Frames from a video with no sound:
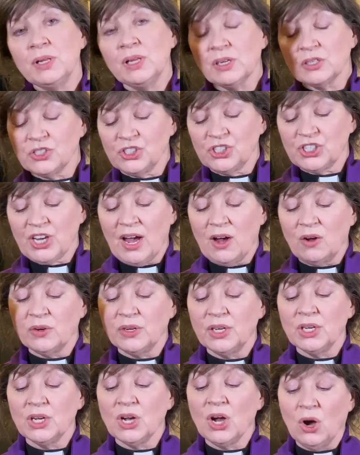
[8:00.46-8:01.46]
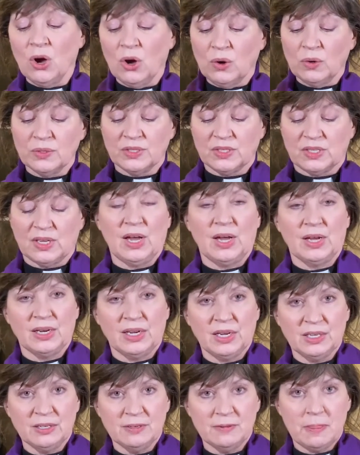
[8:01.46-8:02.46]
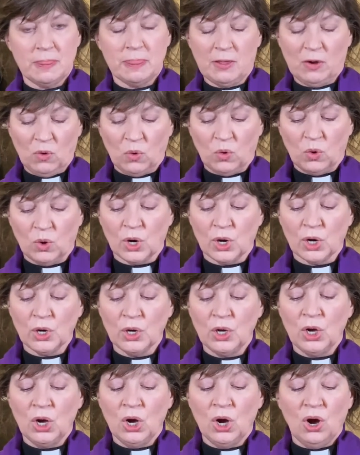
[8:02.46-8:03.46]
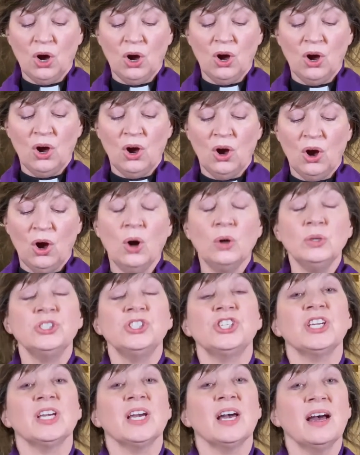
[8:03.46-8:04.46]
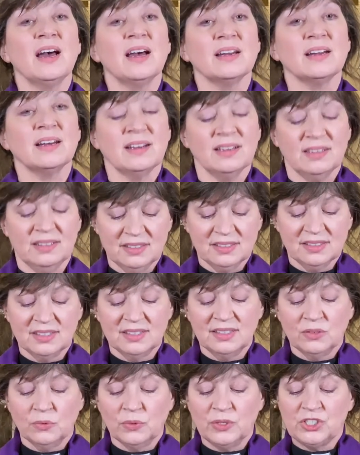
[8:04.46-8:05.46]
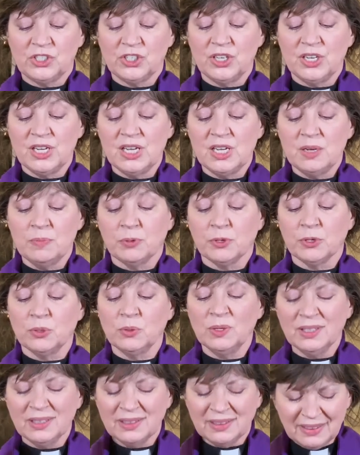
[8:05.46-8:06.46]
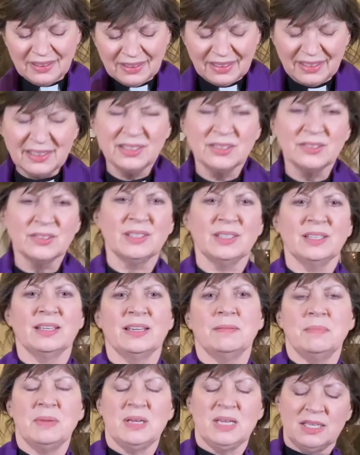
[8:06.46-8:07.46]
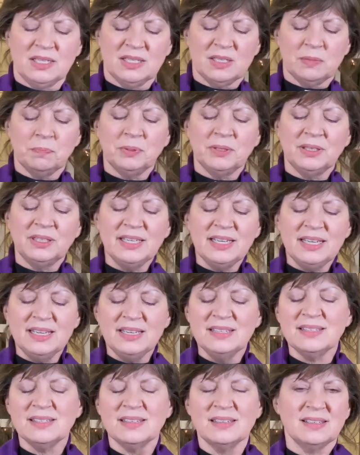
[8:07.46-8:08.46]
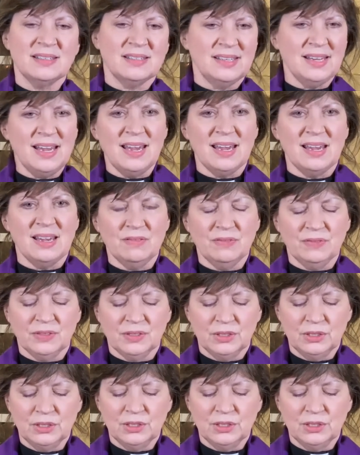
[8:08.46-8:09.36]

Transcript: are shouting Hosanna, or Hoshiana, which in Hebrew literally means please save.